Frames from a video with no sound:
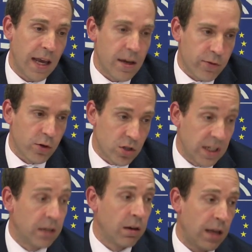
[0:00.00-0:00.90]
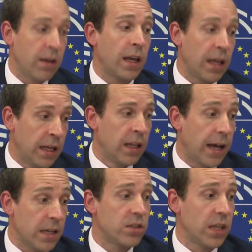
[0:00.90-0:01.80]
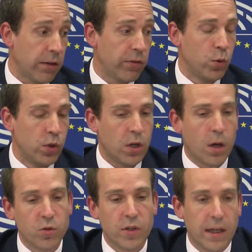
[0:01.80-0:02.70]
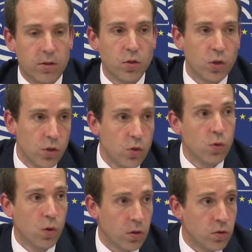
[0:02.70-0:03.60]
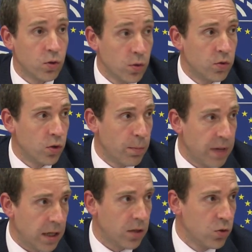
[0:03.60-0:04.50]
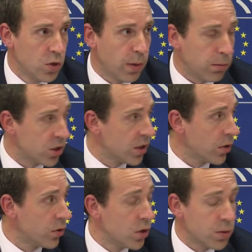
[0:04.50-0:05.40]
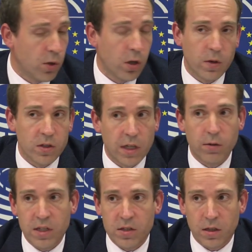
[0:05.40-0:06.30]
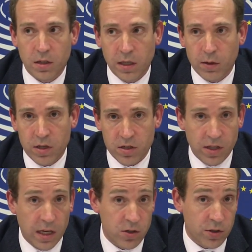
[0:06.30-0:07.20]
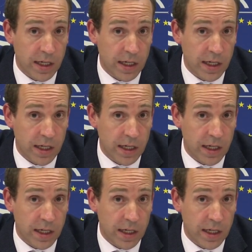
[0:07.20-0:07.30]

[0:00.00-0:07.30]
efforts in licensing, if it were to come to that, to the big news publishers, not to the smaller ones. There is a danger